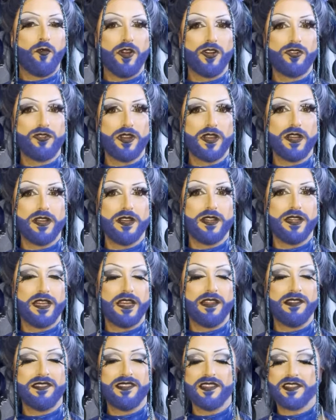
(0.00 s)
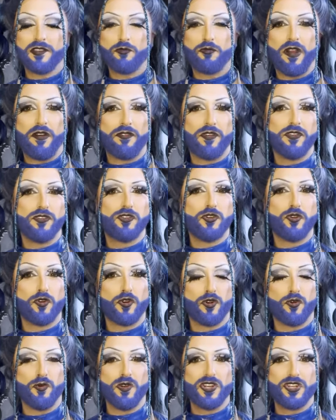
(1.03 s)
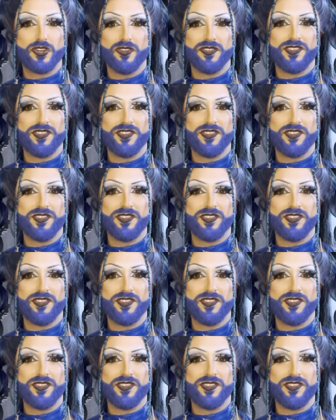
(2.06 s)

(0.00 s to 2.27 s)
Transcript: wondering, is this a reference to her original